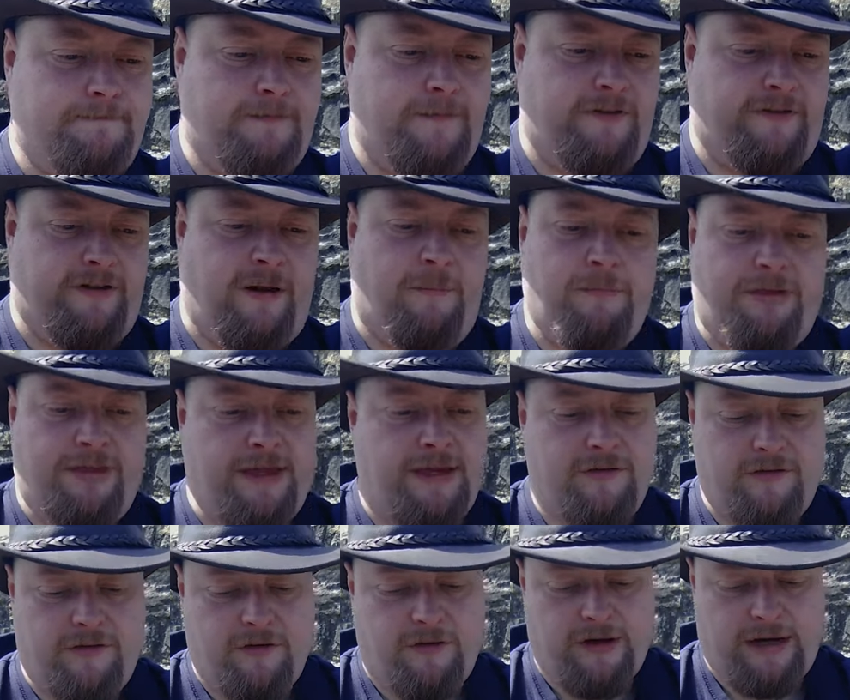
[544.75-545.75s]
Some
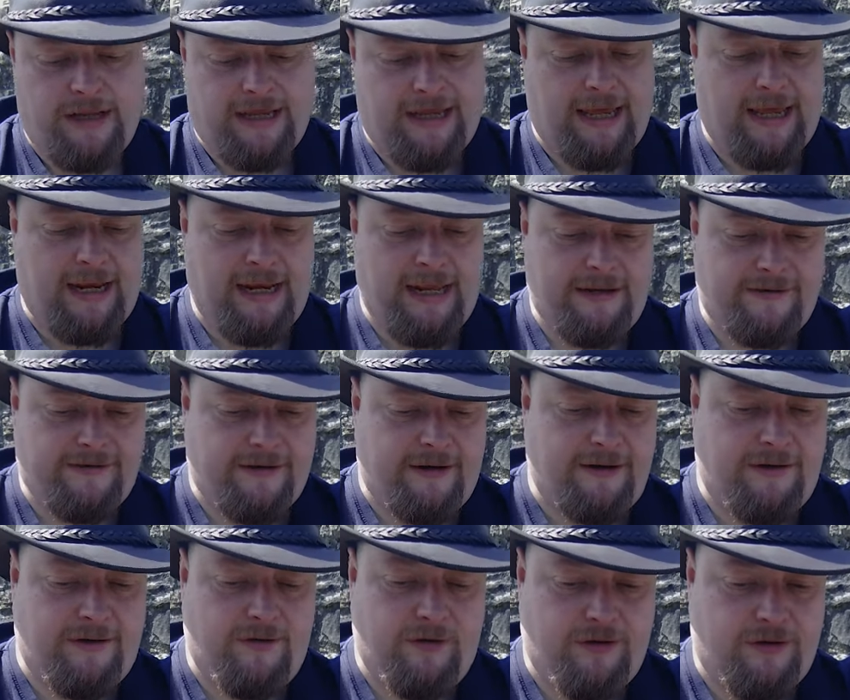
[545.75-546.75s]
things you're going to get and it's going
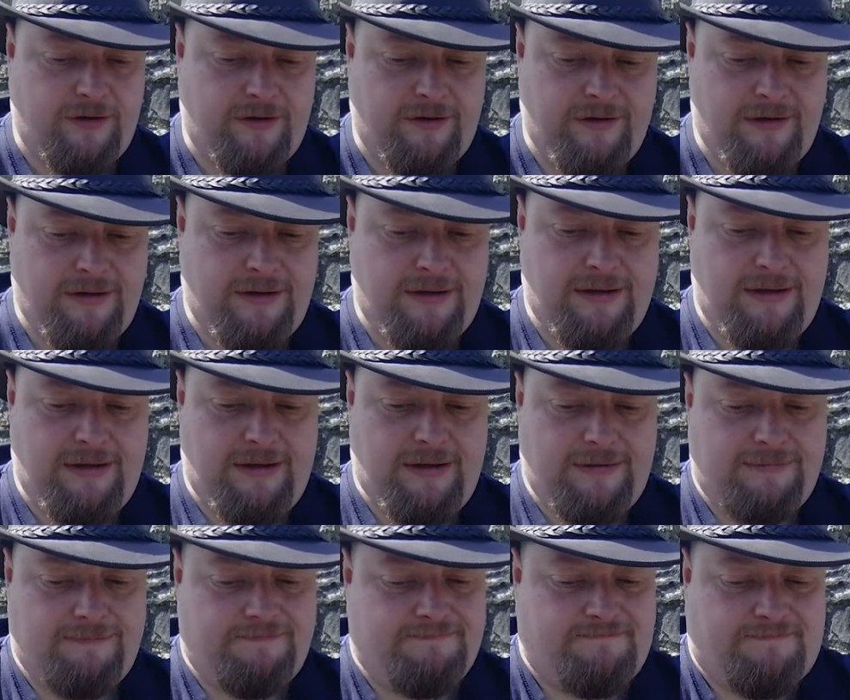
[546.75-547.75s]
to look
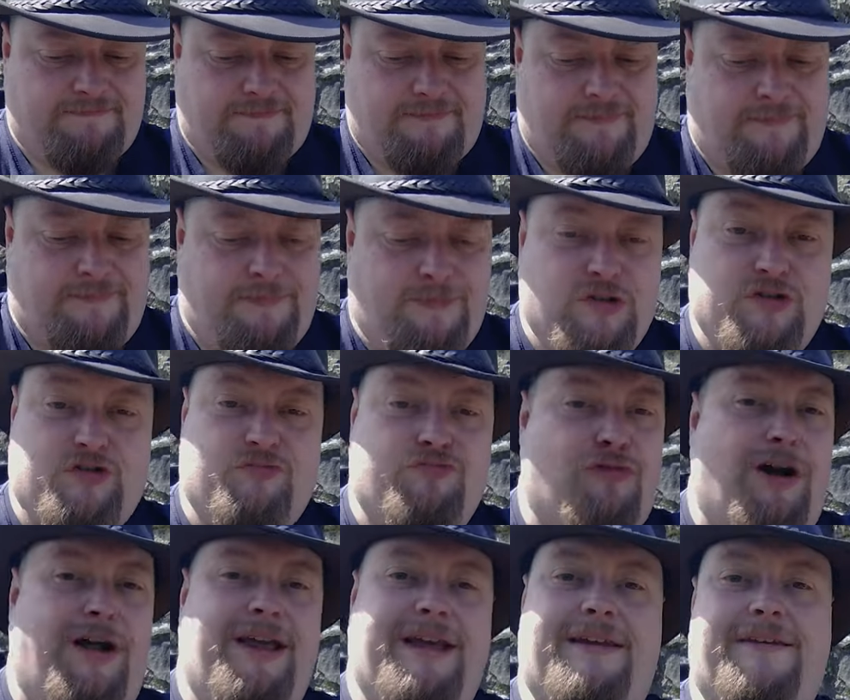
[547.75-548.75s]
just
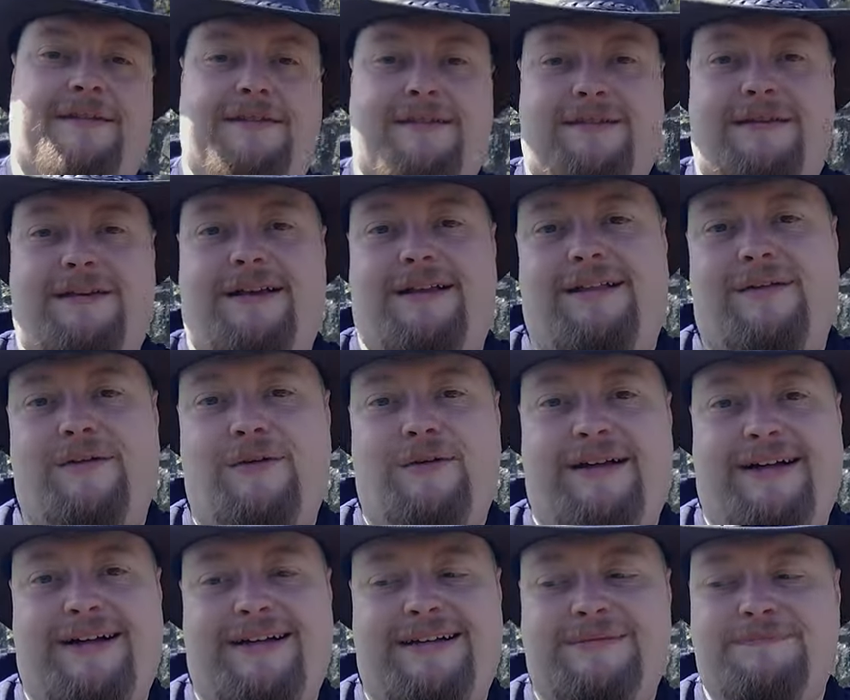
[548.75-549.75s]
right. You
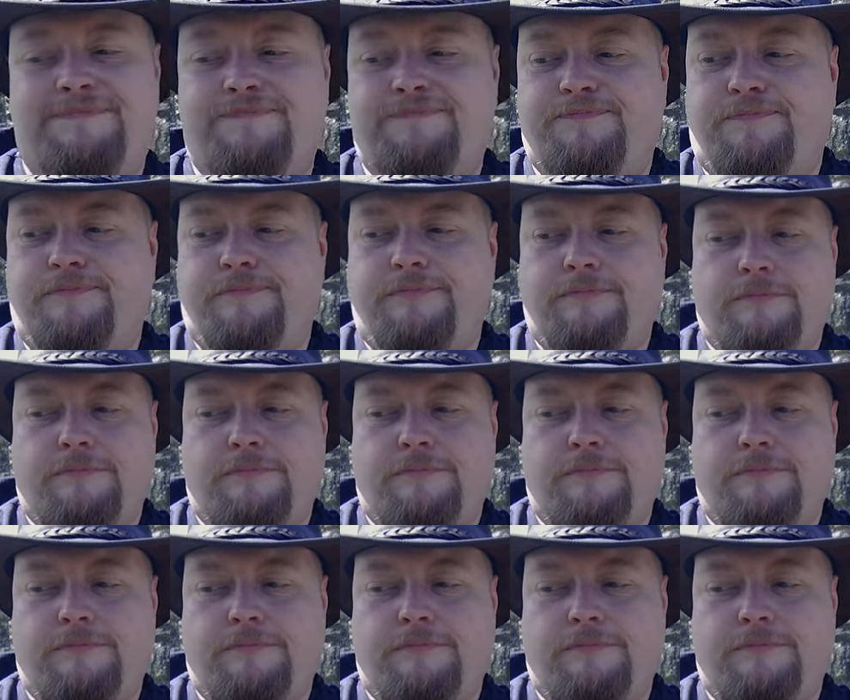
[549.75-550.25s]
know,